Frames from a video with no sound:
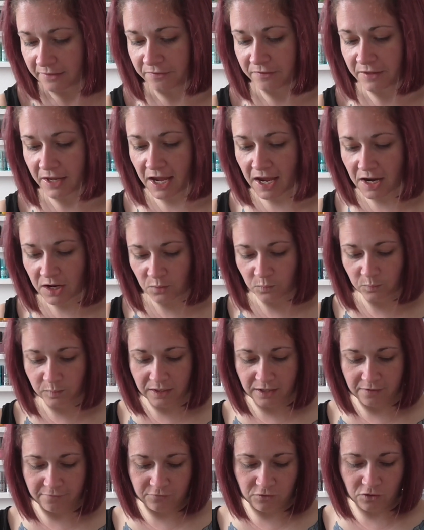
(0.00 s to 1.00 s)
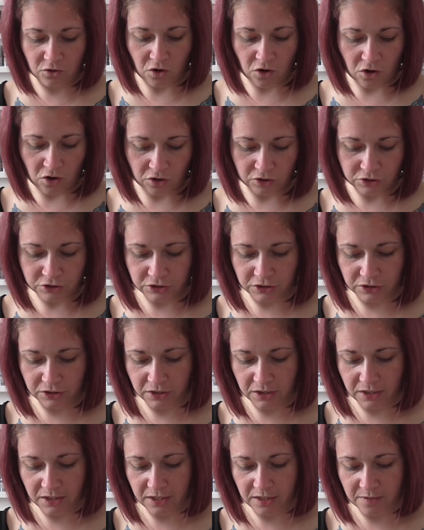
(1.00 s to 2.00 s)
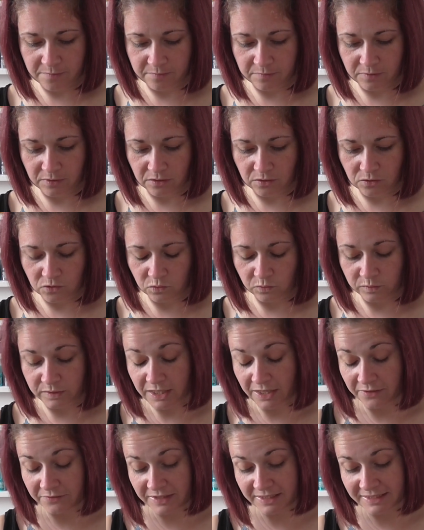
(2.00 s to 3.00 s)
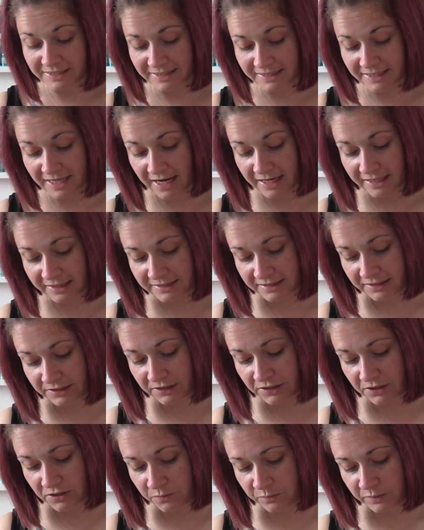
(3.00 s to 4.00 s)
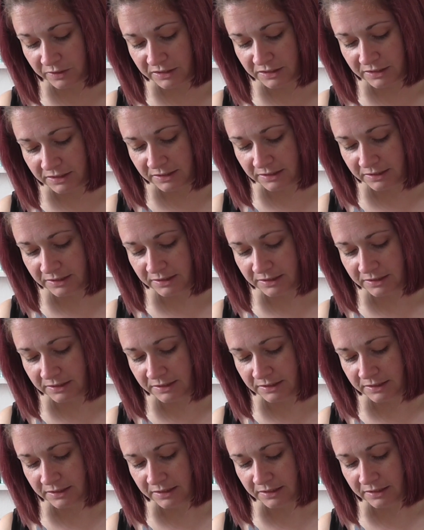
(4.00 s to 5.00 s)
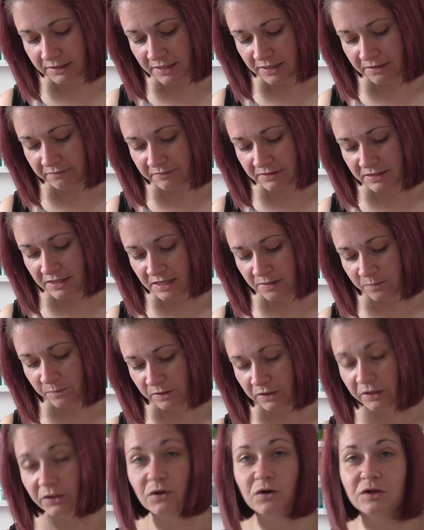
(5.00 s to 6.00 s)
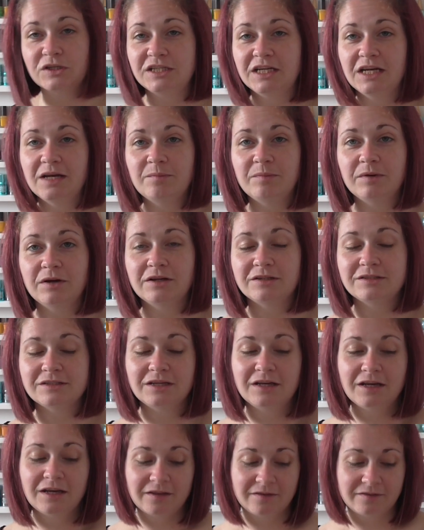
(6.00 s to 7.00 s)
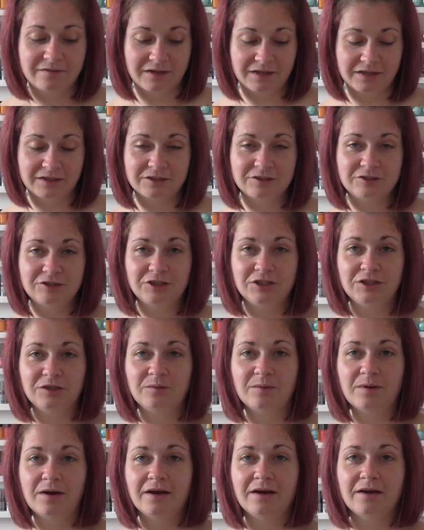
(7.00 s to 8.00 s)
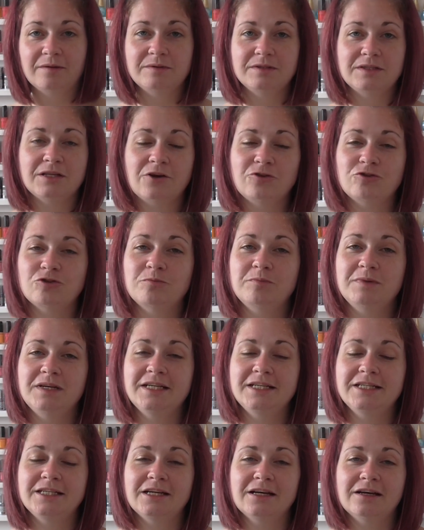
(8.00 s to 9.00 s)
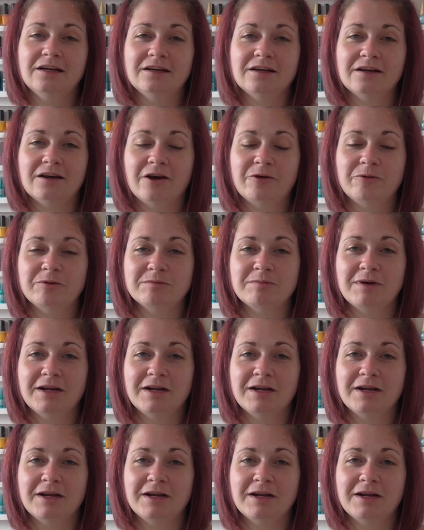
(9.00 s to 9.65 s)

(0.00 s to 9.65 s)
Then we have got, now this is Galaxy Girl, which didn't have a name when I got it, but thanks to social media, I was